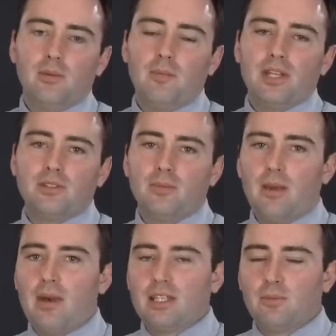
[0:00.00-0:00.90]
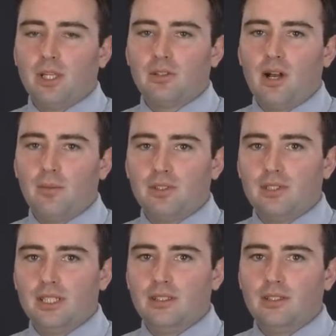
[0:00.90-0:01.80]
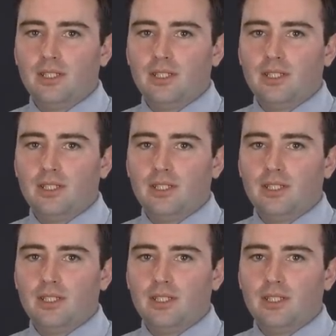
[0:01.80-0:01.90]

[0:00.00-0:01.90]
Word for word: To be measured by mass spectrometry,